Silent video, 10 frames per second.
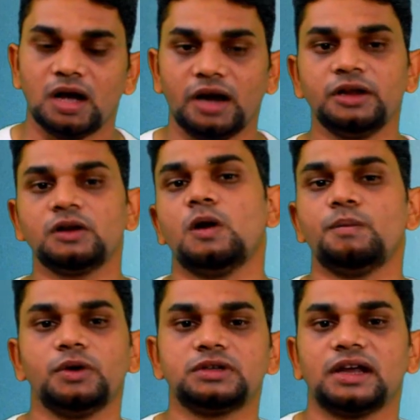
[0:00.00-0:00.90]
Ionic
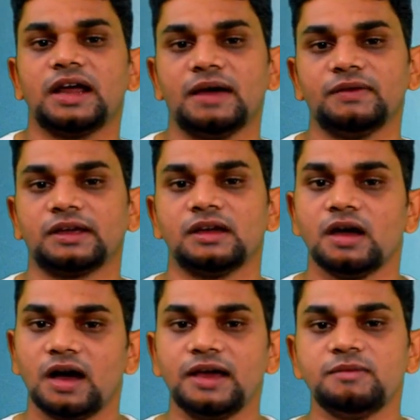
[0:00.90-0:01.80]
compounds are having
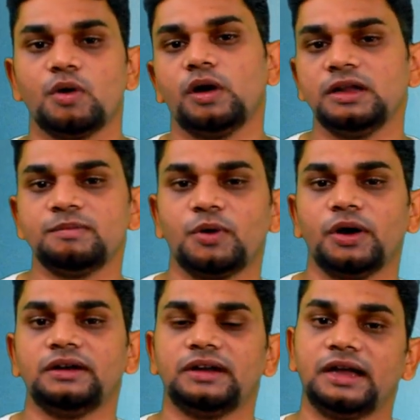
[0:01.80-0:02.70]
high boiling
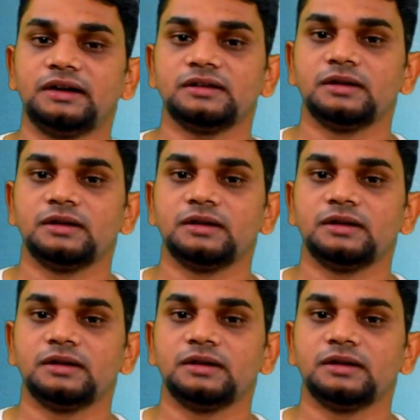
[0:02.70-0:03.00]
point and